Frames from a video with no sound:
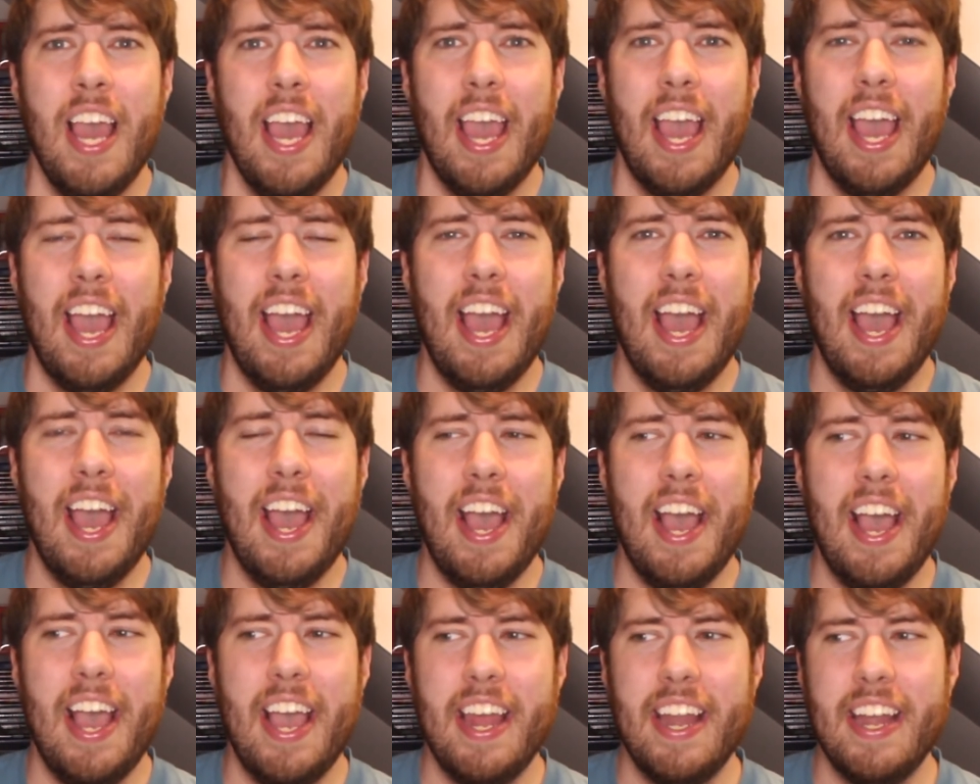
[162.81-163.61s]

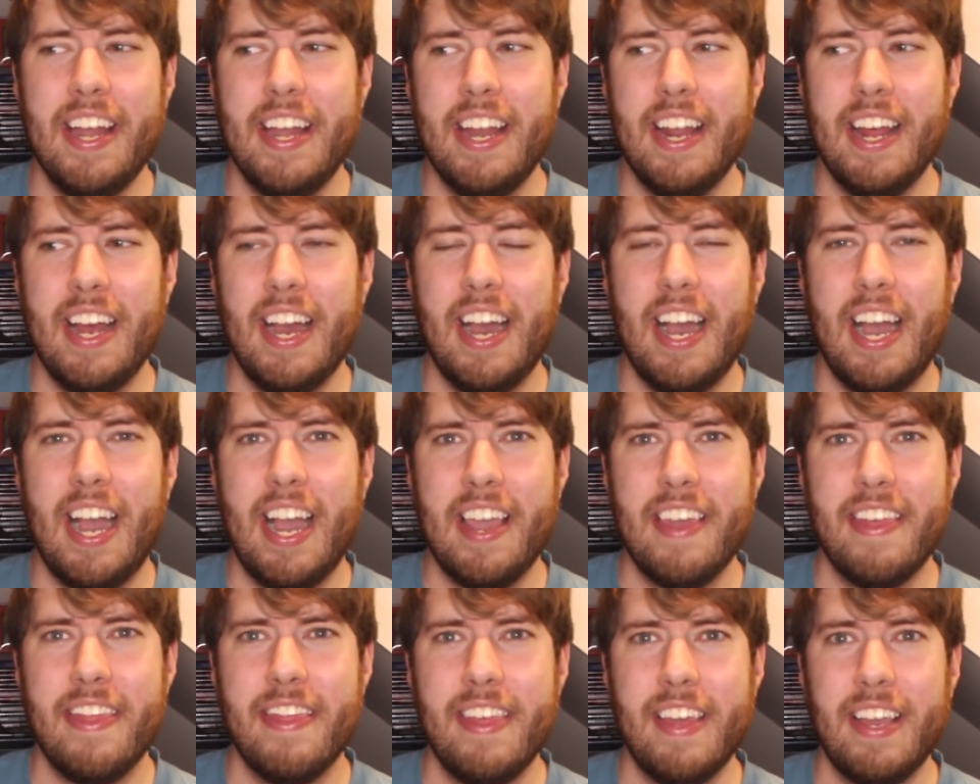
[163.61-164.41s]
And
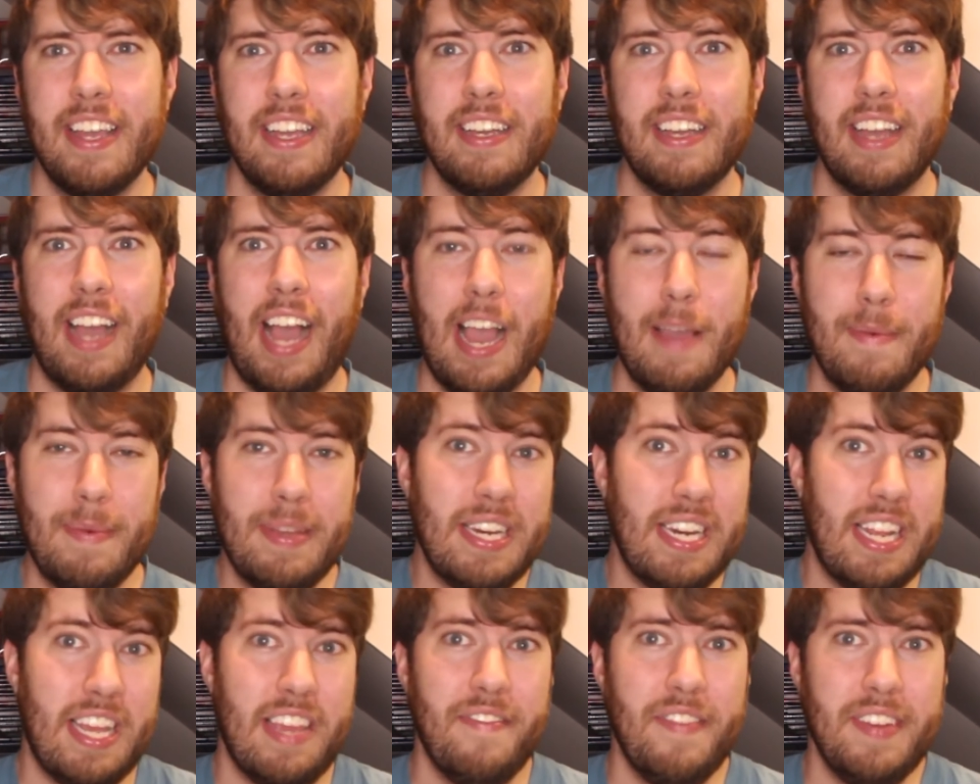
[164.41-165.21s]
I think, I
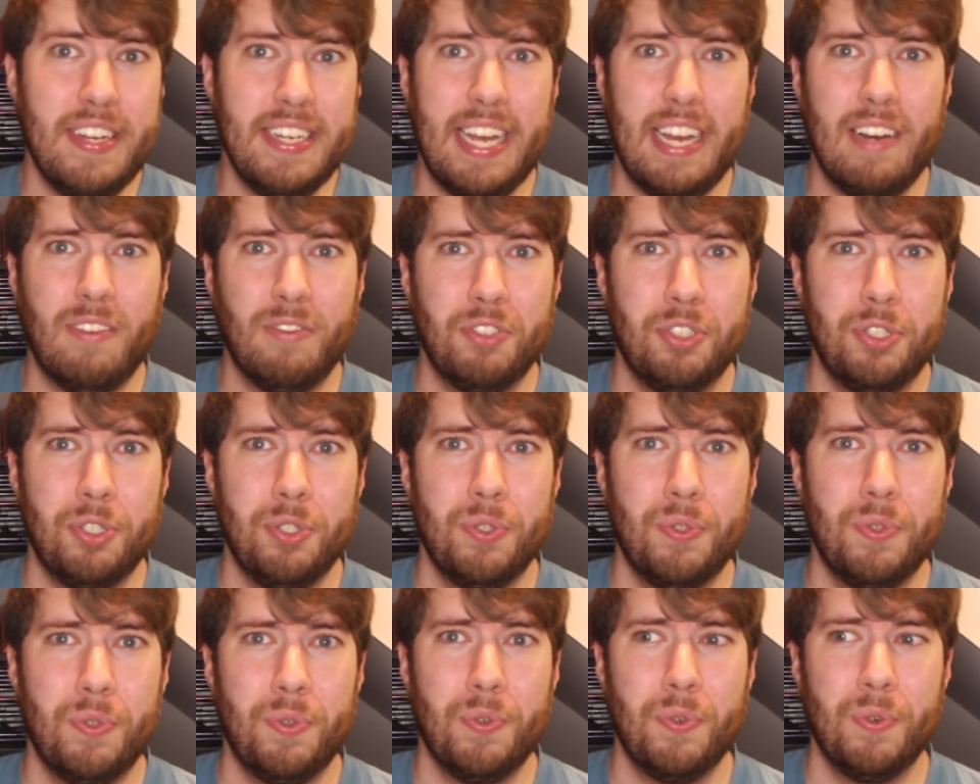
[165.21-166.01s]
mean, even down
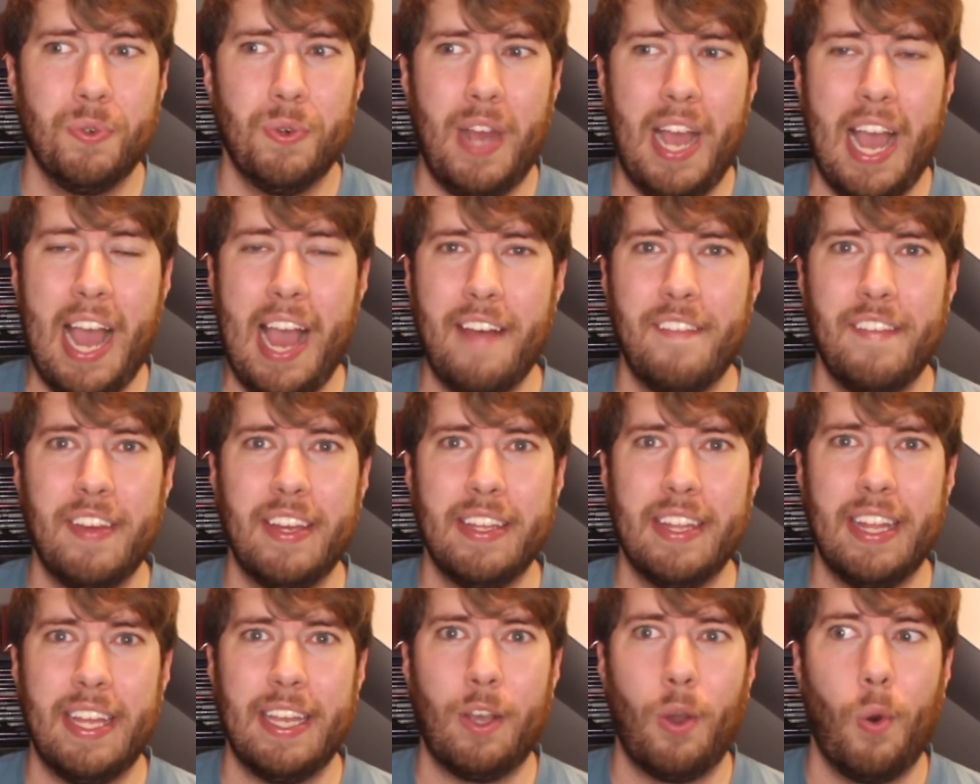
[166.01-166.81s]
to
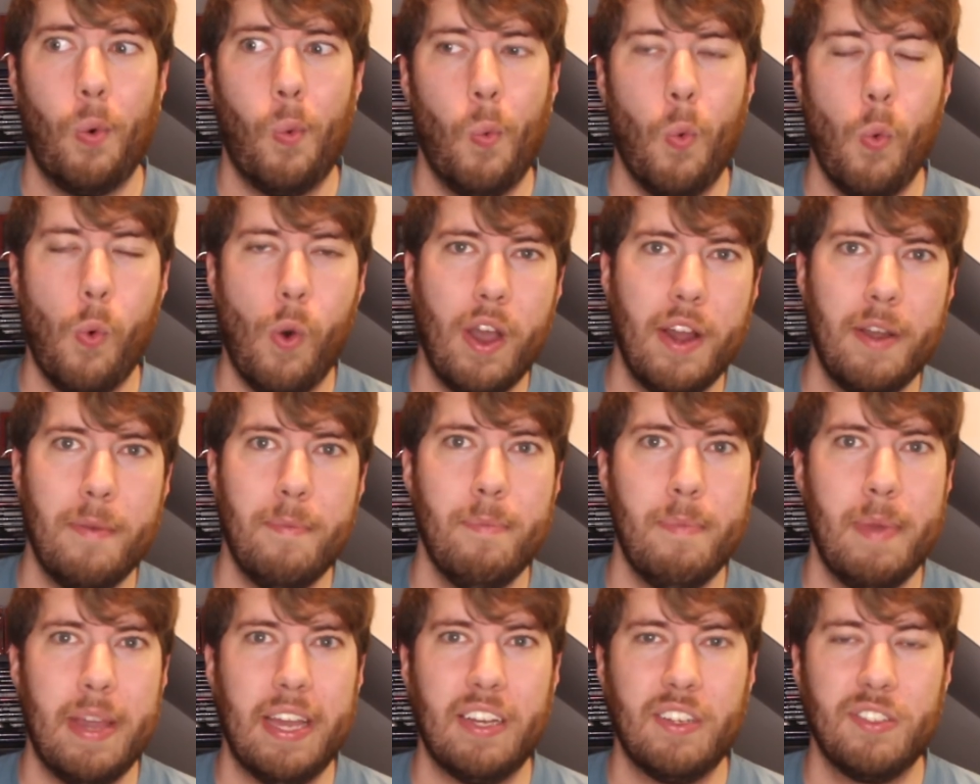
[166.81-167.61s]
having like
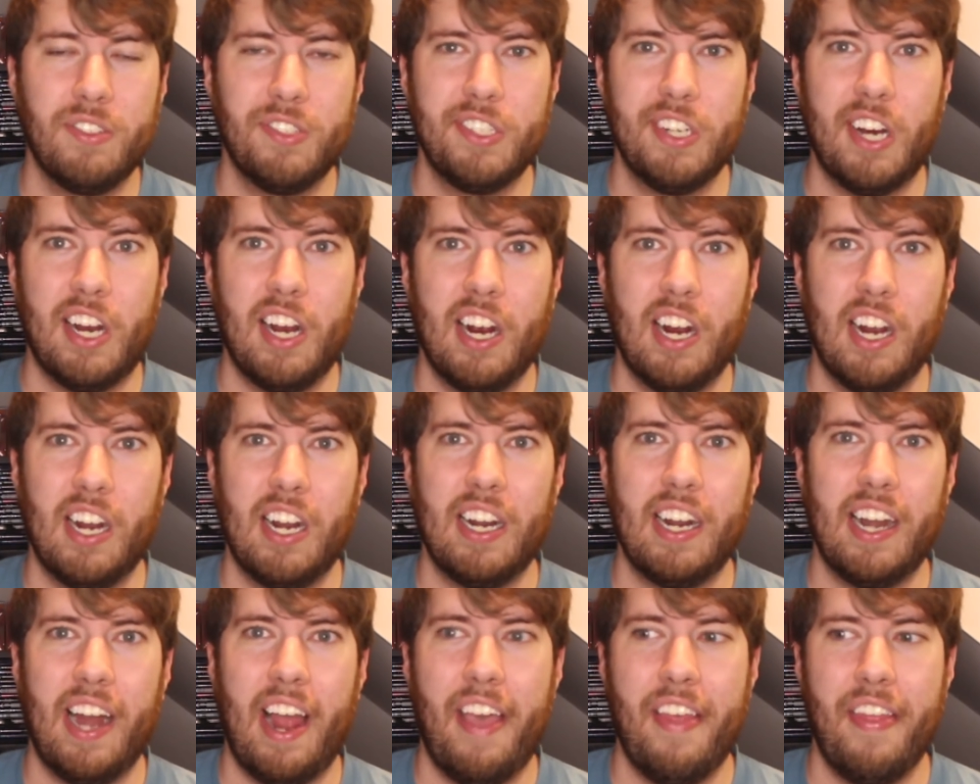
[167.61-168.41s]
one big
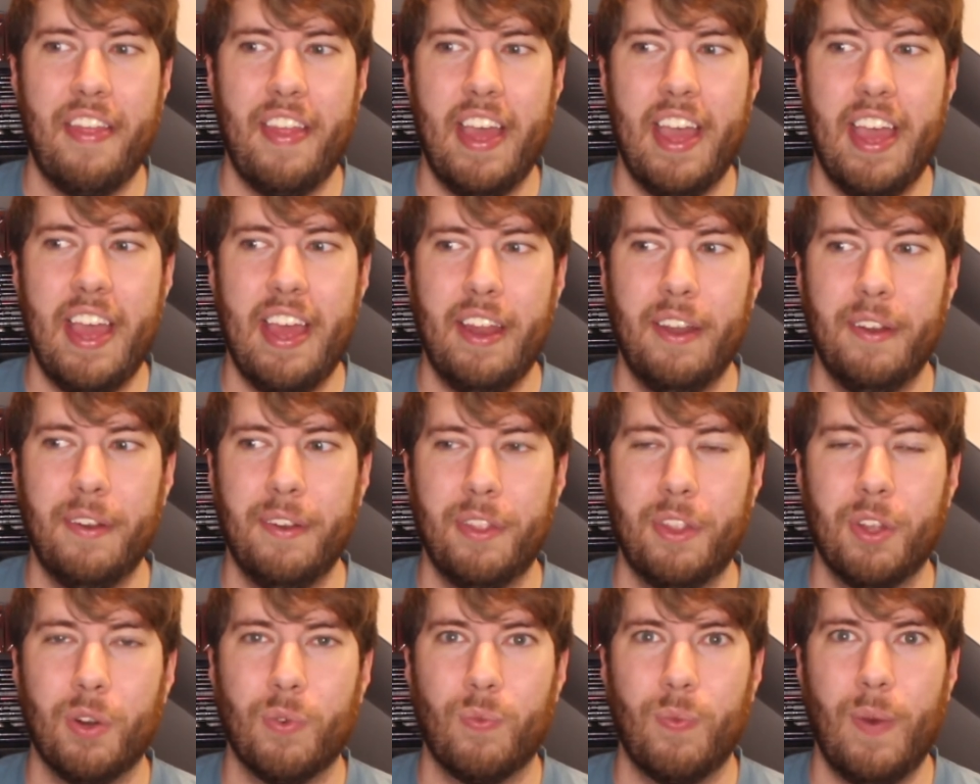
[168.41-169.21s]
star, and
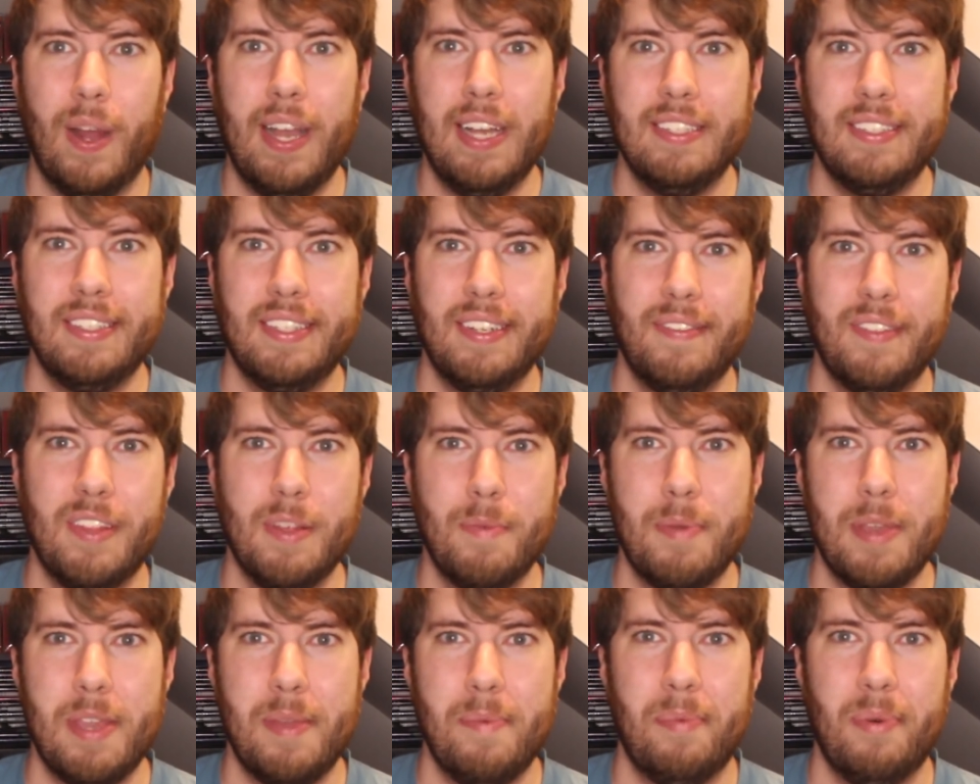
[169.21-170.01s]
then the rest of the
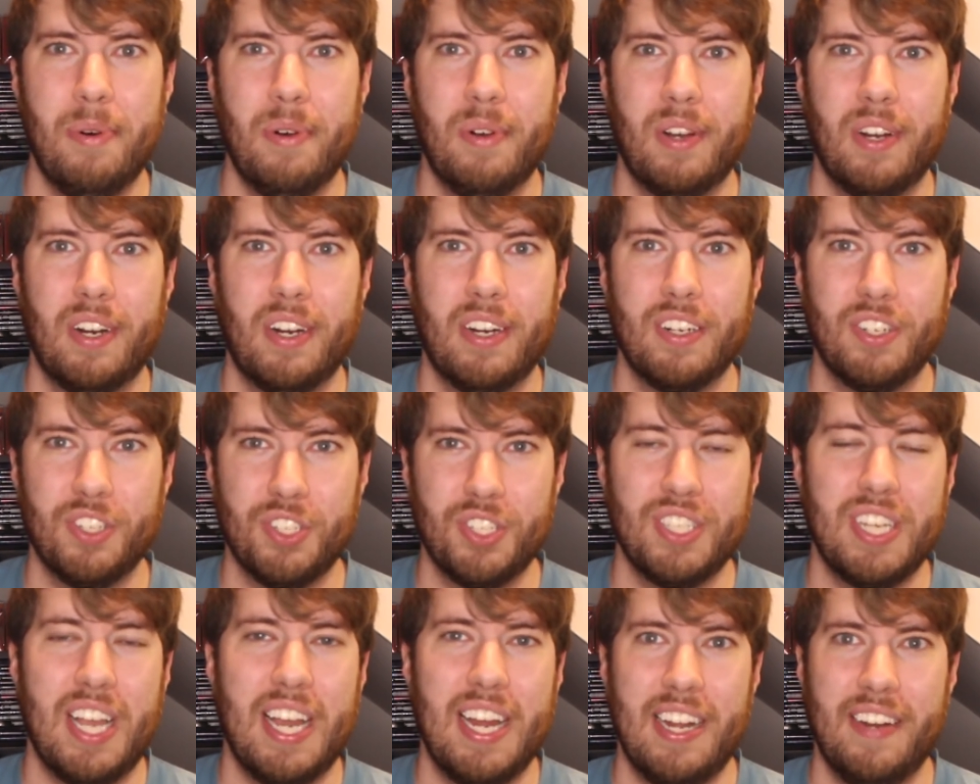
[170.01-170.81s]
people are
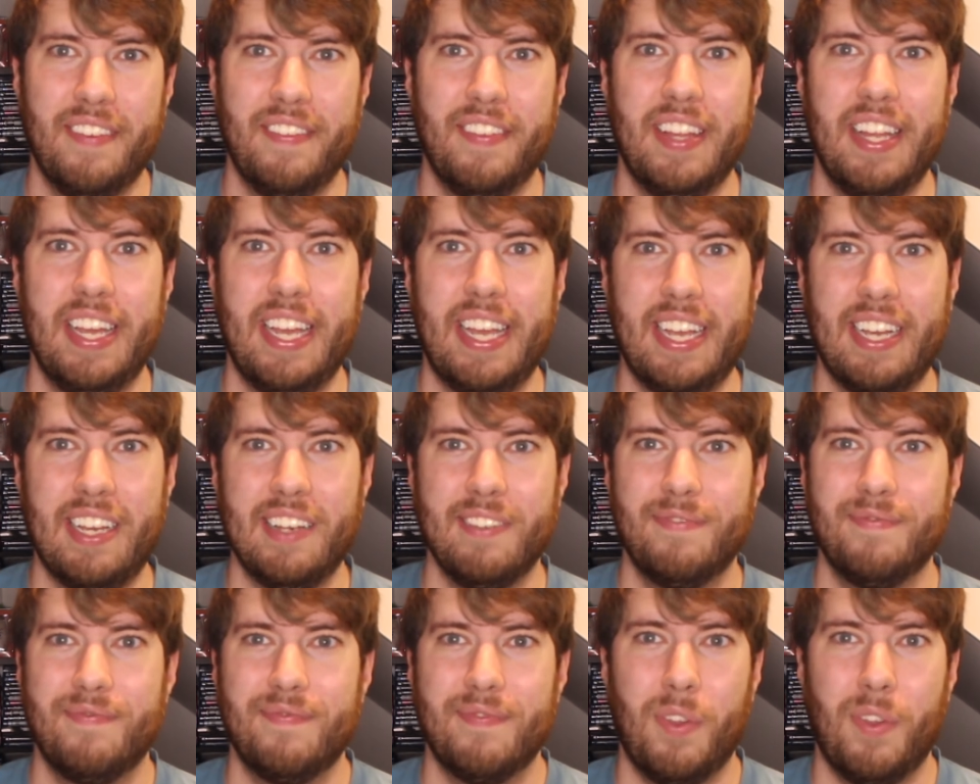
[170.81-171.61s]
just kind of like
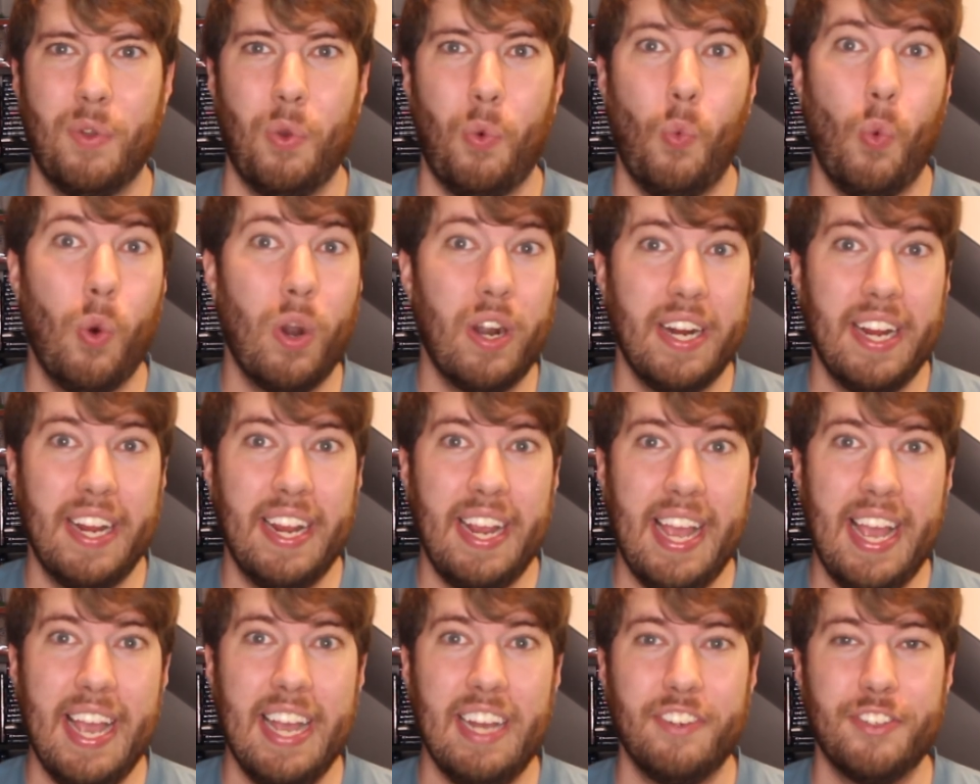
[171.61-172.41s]
working
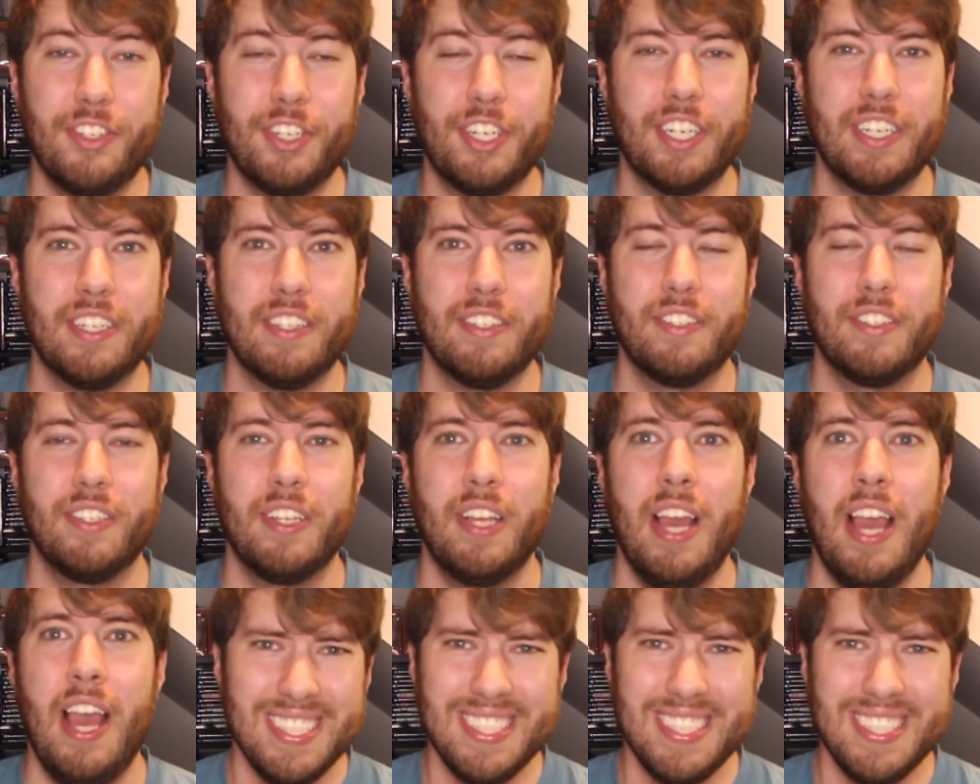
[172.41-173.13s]
actors.